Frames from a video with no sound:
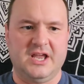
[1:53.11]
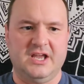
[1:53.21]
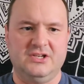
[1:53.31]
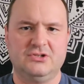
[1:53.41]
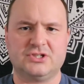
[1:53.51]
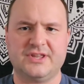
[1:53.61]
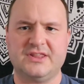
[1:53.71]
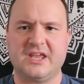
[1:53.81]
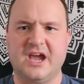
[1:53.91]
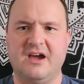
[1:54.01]
and
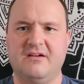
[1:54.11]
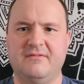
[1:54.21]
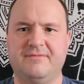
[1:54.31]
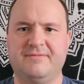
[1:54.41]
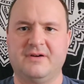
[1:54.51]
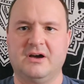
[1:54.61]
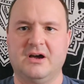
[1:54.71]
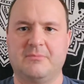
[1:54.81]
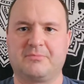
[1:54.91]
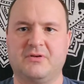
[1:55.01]
usually they have uh,